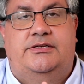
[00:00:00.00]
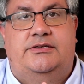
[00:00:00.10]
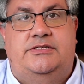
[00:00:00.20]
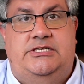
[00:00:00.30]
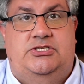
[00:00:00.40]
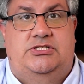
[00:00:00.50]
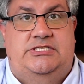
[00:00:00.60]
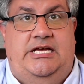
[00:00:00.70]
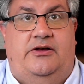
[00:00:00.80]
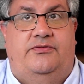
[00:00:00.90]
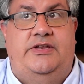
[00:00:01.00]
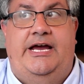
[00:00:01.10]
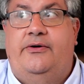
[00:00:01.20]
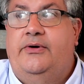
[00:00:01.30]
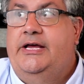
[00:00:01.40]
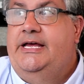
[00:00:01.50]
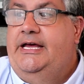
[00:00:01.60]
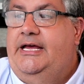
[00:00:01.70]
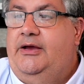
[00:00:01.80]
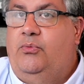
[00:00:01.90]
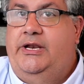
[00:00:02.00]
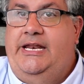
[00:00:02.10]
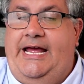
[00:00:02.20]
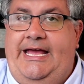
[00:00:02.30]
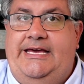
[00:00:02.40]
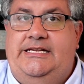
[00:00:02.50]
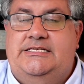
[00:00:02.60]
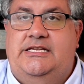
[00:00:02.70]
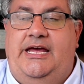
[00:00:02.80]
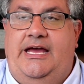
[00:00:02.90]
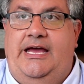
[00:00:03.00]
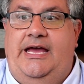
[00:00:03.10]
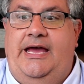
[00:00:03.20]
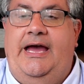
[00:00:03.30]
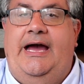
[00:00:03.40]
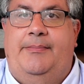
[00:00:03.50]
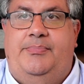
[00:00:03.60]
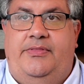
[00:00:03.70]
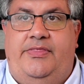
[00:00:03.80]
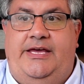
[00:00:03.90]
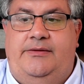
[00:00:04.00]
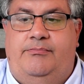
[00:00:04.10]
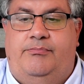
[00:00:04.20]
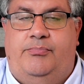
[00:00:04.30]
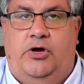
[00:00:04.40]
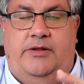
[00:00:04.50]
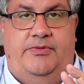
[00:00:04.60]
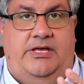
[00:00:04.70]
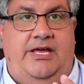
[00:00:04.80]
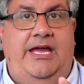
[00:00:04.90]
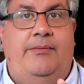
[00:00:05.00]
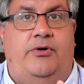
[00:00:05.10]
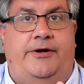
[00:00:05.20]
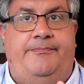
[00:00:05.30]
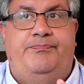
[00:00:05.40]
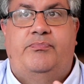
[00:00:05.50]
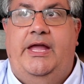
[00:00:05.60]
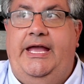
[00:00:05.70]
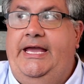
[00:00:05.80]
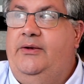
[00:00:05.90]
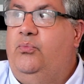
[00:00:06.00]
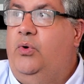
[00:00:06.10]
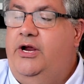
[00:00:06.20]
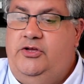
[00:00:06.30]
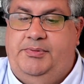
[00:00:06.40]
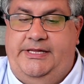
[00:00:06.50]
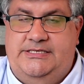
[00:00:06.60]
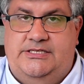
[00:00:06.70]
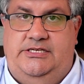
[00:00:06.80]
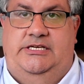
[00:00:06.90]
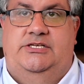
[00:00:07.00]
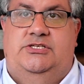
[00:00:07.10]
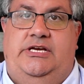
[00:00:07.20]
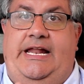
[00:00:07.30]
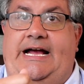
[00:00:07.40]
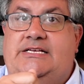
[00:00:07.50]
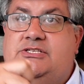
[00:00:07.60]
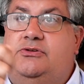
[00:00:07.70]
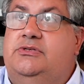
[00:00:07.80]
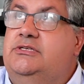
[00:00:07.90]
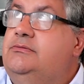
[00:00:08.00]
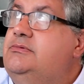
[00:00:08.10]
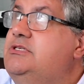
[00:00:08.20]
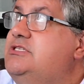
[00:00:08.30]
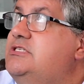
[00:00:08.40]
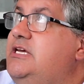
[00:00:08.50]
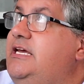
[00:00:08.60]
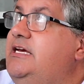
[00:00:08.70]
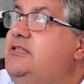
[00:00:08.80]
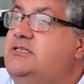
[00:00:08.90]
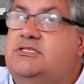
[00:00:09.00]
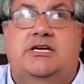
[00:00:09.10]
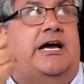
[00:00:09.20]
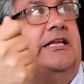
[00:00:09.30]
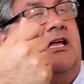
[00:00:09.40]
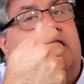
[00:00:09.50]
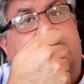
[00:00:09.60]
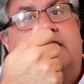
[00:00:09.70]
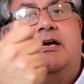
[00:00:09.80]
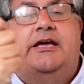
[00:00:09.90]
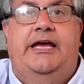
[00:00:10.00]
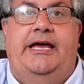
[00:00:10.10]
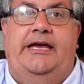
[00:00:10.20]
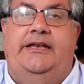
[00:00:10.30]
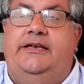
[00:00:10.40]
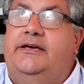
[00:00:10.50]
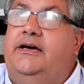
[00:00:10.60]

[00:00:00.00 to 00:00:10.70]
dish itself. Now, what it had is an app that brought up the camera, and where you place the dish, it asked you to scan the skyline and